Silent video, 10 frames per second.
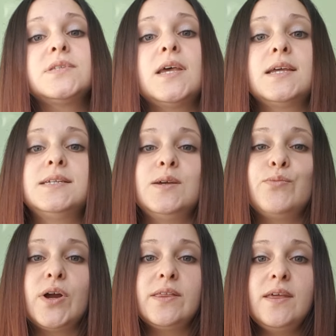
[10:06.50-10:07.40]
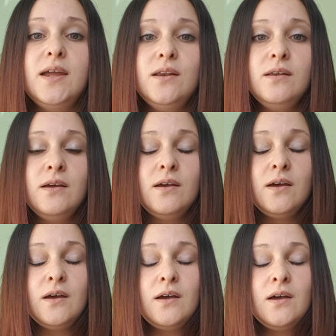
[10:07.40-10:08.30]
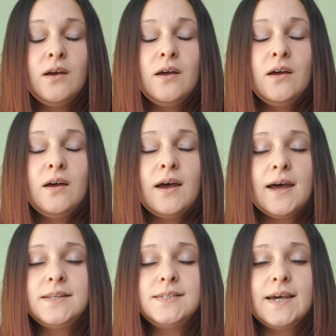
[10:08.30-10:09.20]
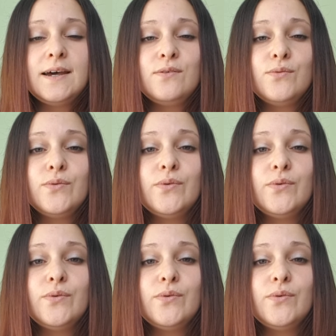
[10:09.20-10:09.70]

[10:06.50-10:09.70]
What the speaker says: Take a deep breath in and out.